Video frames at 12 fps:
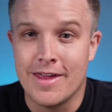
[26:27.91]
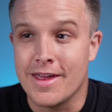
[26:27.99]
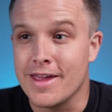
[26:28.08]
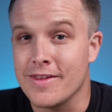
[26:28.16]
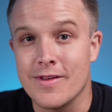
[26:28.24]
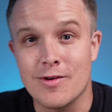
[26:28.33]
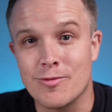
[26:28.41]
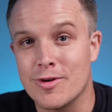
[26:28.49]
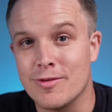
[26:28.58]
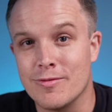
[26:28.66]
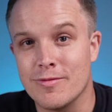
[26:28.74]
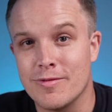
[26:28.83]
And there
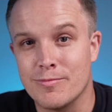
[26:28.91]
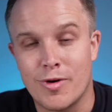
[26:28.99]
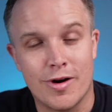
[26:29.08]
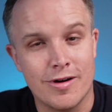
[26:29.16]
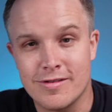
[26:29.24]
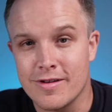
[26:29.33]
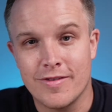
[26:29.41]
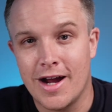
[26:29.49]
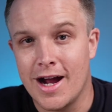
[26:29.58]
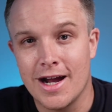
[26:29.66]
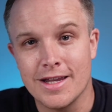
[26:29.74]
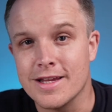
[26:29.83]
were parts of it
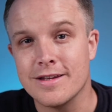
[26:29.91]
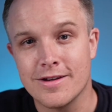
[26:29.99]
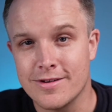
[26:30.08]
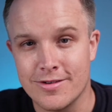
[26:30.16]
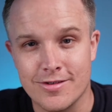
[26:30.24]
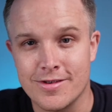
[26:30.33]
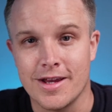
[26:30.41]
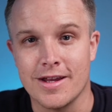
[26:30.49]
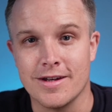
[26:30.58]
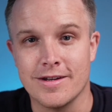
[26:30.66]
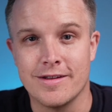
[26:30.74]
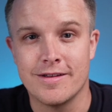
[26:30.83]
I didn't understand,